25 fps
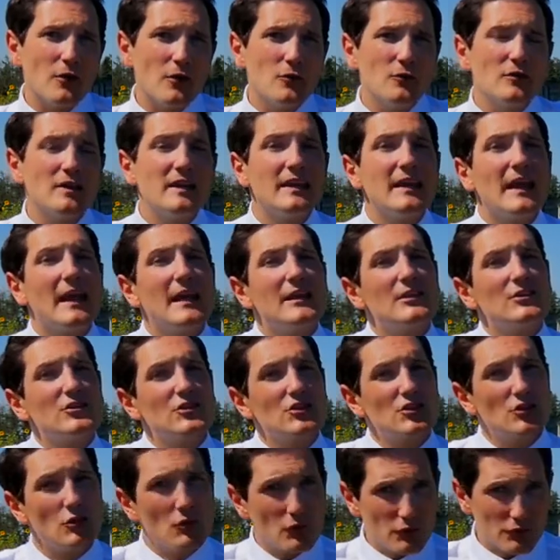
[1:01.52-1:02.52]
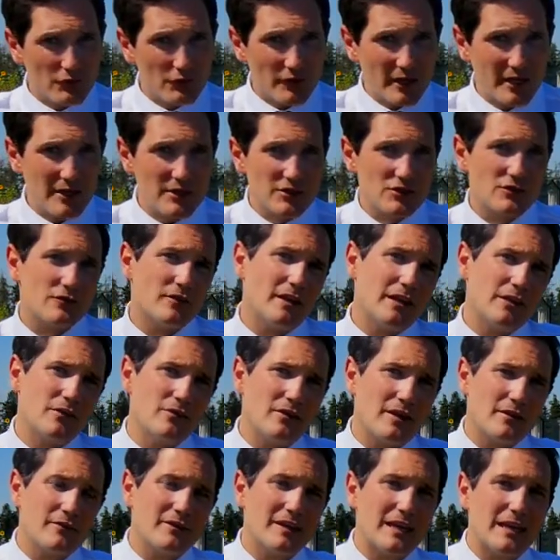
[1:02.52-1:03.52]
only a short-range radio
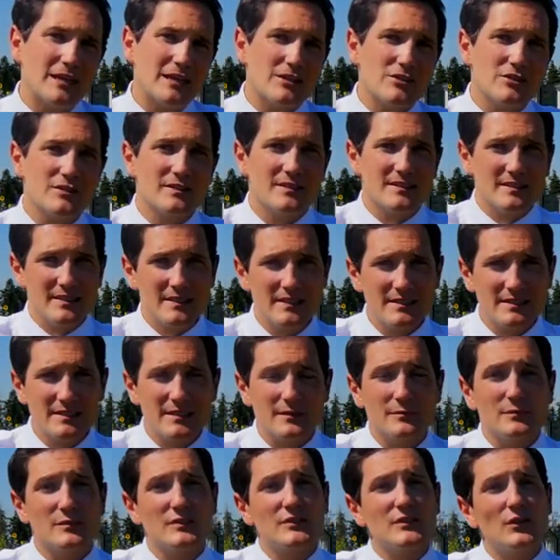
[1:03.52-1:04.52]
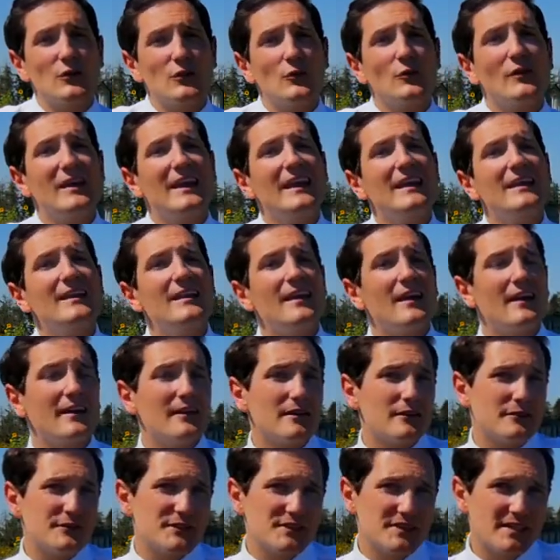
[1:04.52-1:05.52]
navigation system. So in line
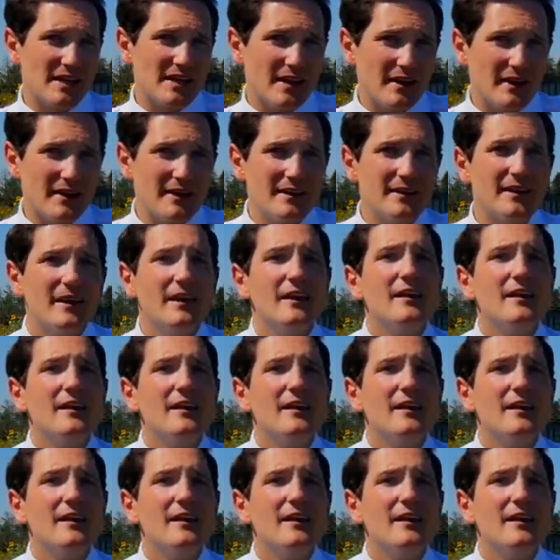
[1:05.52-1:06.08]
of sight,